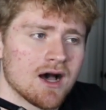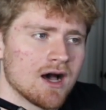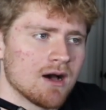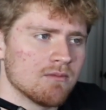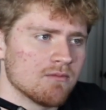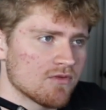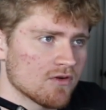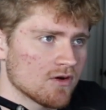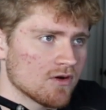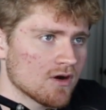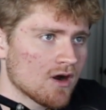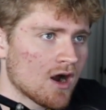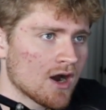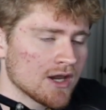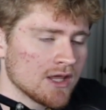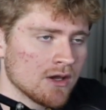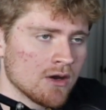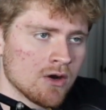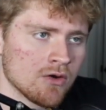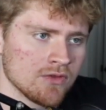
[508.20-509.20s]
For
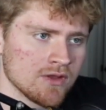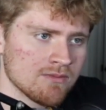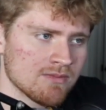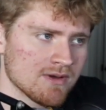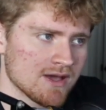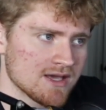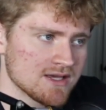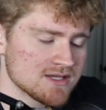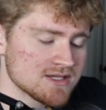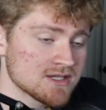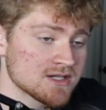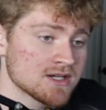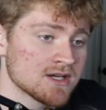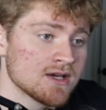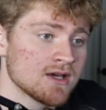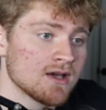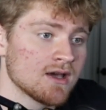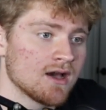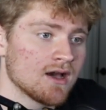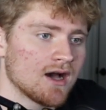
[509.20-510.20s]
audio only based.
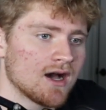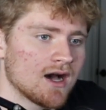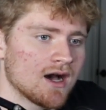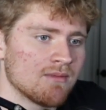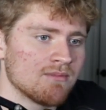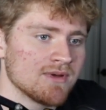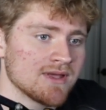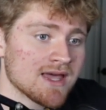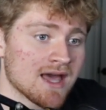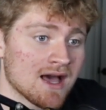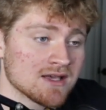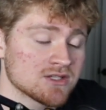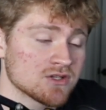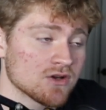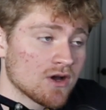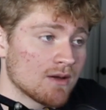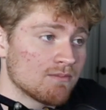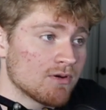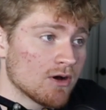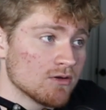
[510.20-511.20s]
But yeah, so
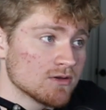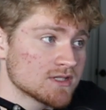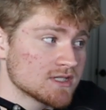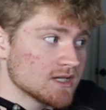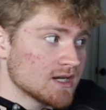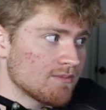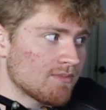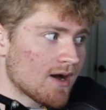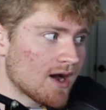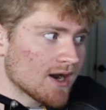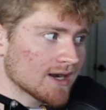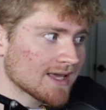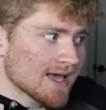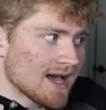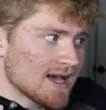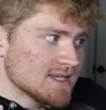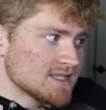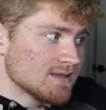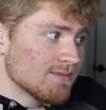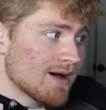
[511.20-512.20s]
I posted a
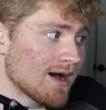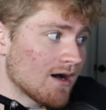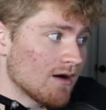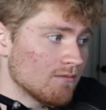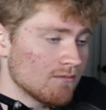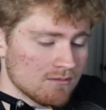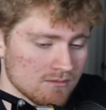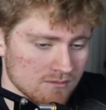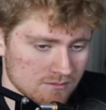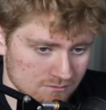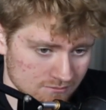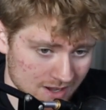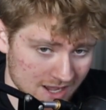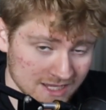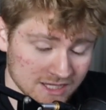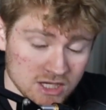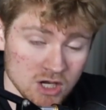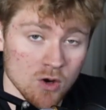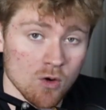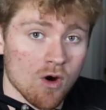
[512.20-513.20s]
podcast about my
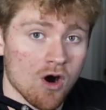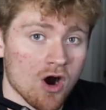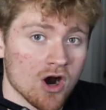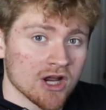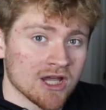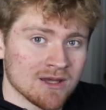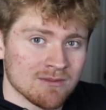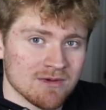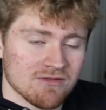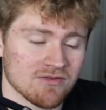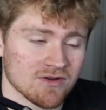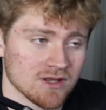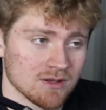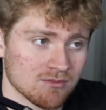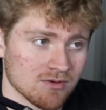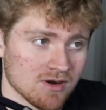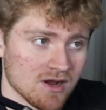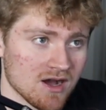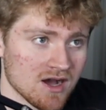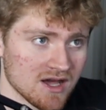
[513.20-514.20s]
GOAT argument for
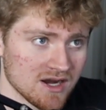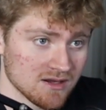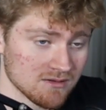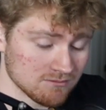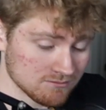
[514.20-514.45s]
LeBron